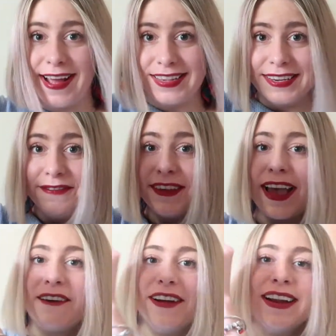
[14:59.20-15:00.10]
that's it for
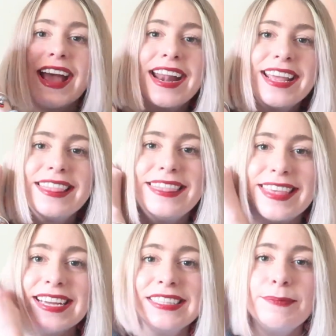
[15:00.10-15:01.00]
that one. And in
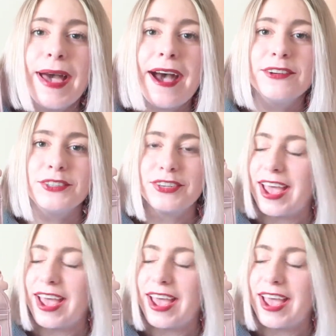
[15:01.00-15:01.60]
this pouch,